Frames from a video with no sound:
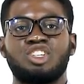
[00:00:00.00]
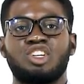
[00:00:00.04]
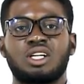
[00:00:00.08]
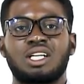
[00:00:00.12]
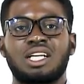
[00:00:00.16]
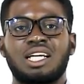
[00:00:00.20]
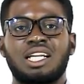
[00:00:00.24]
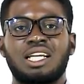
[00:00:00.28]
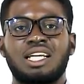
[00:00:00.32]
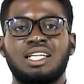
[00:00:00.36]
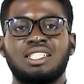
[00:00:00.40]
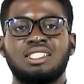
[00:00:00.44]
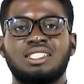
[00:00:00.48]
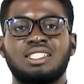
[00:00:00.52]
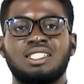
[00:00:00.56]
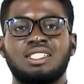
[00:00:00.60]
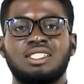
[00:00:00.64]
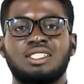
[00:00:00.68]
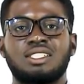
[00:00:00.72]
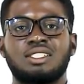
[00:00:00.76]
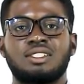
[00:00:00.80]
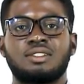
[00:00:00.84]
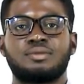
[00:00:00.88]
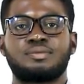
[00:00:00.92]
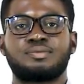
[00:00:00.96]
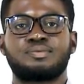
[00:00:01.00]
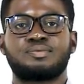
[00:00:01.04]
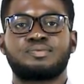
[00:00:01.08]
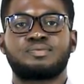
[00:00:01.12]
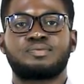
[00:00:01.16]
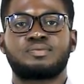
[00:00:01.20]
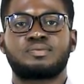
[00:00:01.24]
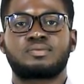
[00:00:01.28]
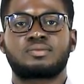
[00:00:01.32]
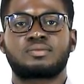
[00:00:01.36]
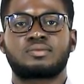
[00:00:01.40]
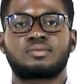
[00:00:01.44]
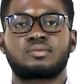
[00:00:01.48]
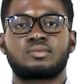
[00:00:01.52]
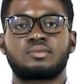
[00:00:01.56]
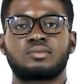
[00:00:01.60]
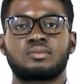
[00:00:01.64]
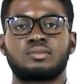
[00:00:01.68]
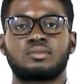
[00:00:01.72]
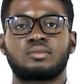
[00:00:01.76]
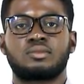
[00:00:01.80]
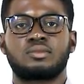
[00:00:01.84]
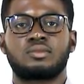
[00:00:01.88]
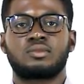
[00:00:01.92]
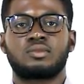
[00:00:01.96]
Preparation of the draft
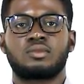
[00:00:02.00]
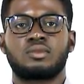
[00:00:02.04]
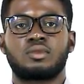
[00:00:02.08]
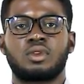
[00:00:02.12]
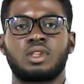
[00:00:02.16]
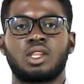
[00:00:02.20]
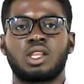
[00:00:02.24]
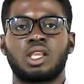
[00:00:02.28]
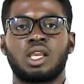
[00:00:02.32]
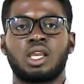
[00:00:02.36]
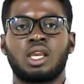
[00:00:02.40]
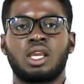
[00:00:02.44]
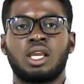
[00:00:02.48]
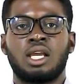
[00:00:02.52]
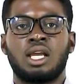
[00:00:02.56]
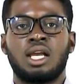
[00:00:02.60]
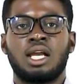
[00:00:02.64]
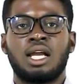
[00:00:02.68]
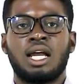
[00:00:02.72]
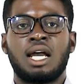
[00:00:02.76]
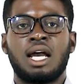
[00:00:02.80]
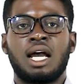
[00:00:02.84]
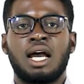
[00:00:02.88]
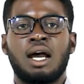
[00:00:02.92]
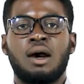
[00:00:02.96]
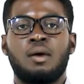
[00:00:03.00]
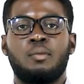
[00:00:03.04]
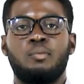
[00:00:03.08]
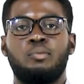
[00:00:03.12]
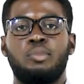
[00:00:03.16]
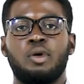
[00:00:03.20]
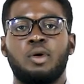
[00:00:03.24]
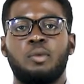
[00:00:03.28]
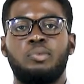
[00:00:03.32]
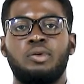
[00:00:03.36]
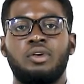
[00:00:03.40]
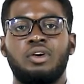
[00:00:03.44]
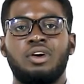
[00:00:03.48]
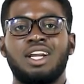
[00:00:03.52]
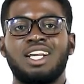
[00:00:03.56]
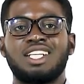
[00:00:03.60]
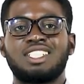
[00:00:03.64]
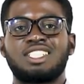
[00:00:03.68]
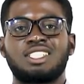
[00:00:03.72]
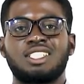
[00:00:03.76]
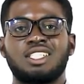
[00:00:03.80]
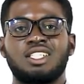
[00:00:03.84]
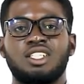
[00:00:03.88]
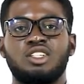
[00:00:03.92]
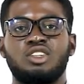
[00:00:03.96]
standard by the technical
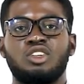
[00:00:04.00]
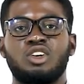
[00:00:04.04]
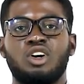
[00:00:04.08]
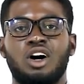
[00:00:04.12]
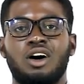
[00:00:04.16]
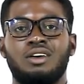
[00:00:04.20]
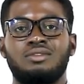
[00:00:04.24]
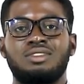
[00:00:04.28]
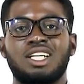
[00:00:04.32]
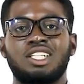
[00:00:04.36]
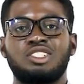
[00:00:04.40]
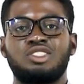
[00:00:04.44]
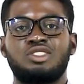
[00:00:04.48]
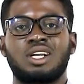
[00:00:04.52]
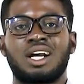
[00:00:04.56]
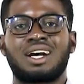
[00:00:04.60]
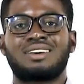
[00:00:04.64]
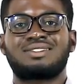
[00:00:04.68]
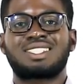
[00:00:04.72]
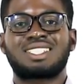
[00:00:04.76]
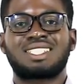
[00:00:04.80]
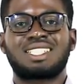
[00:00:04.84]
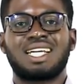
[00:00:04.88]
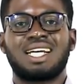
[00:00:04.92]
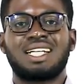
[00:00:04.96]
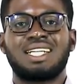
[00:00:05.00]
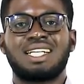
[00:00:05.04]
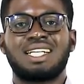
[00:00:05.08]
or sectional committee.